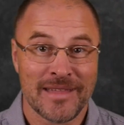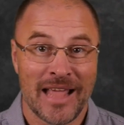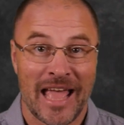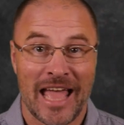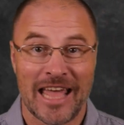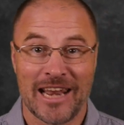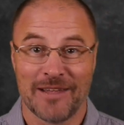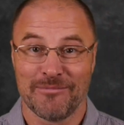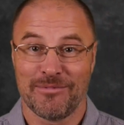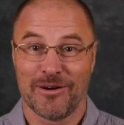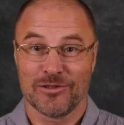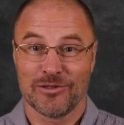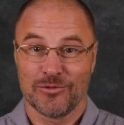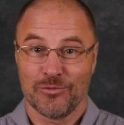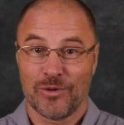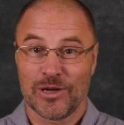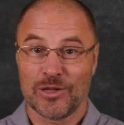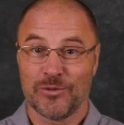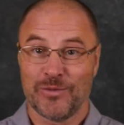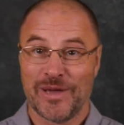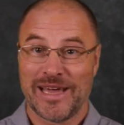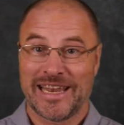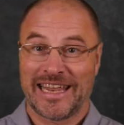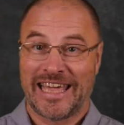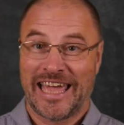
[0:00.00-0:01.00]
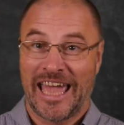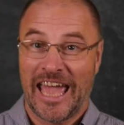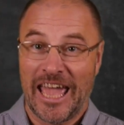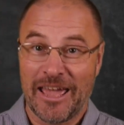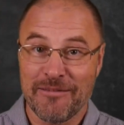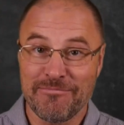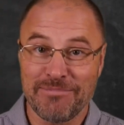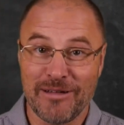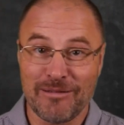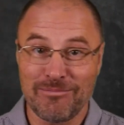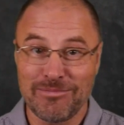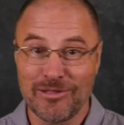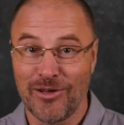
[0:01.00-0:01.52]
and about what we are
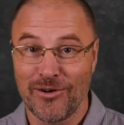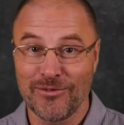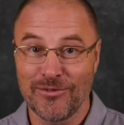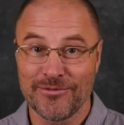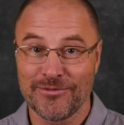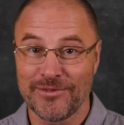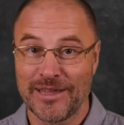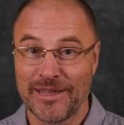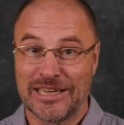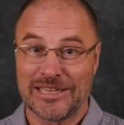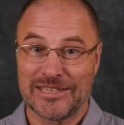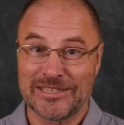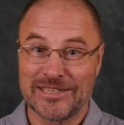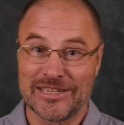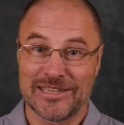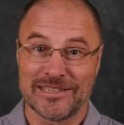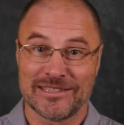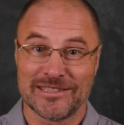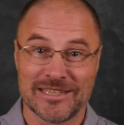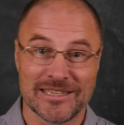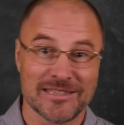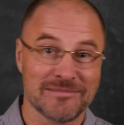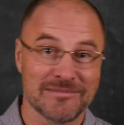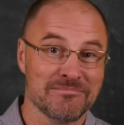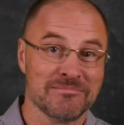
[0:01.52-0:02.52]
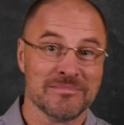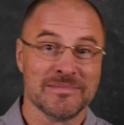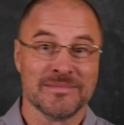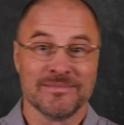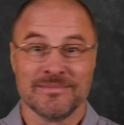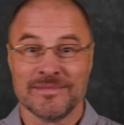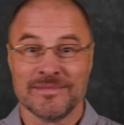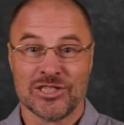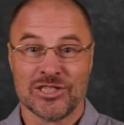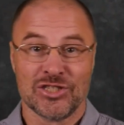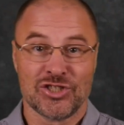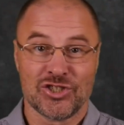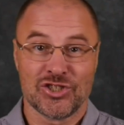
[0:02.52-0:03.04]
capable of in certain
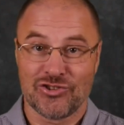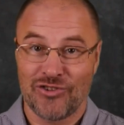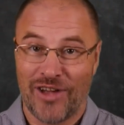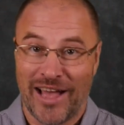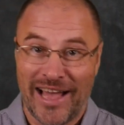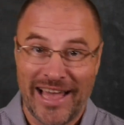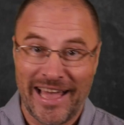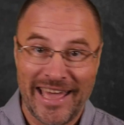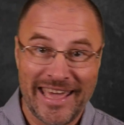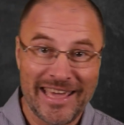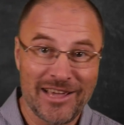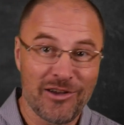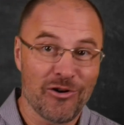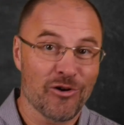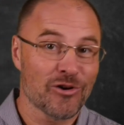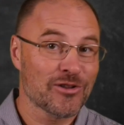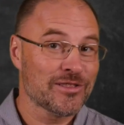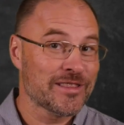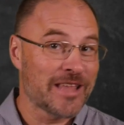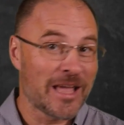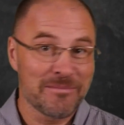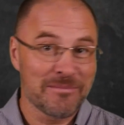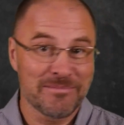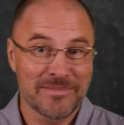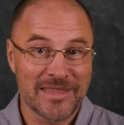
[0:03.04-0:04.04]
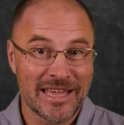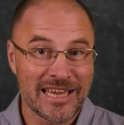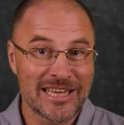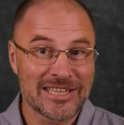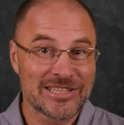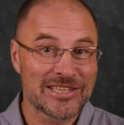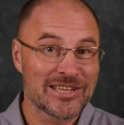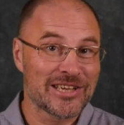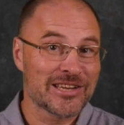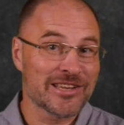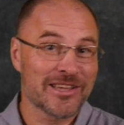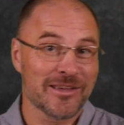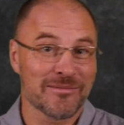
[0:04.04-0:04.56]
trying or tempting
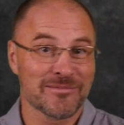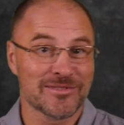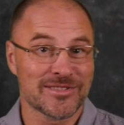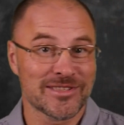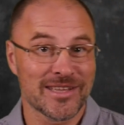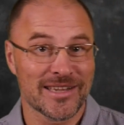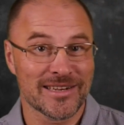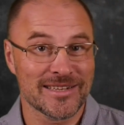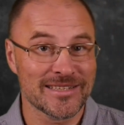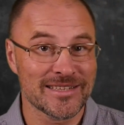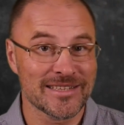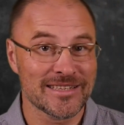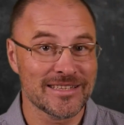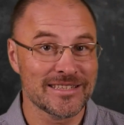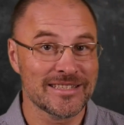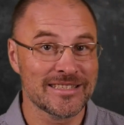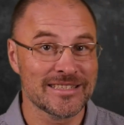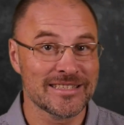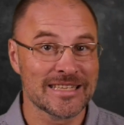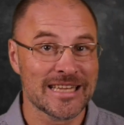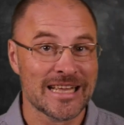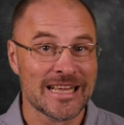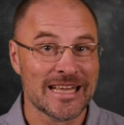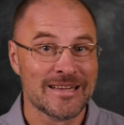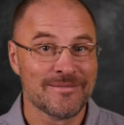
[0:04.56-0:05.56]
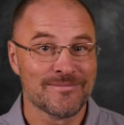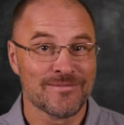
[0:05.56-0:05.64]
circumstances,